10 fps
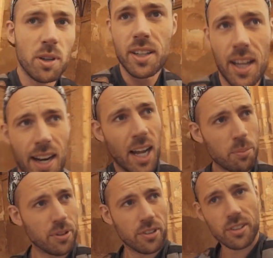when that
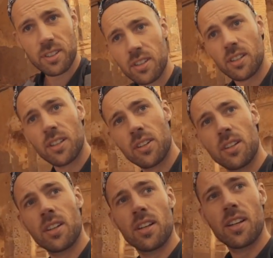happened.
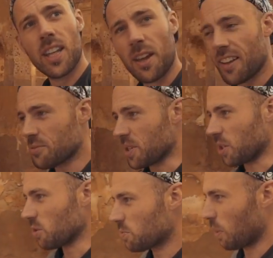That gives me
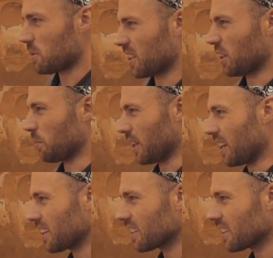goosebumps a little bit.